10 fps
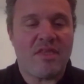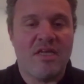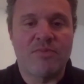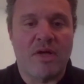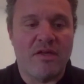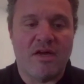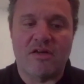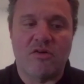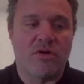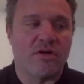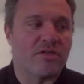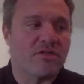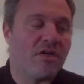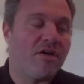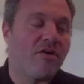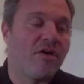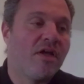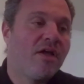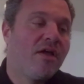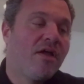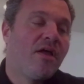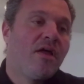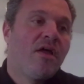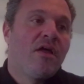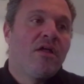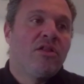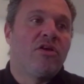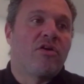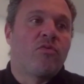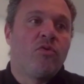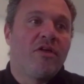it's probably not going to work. So look, rule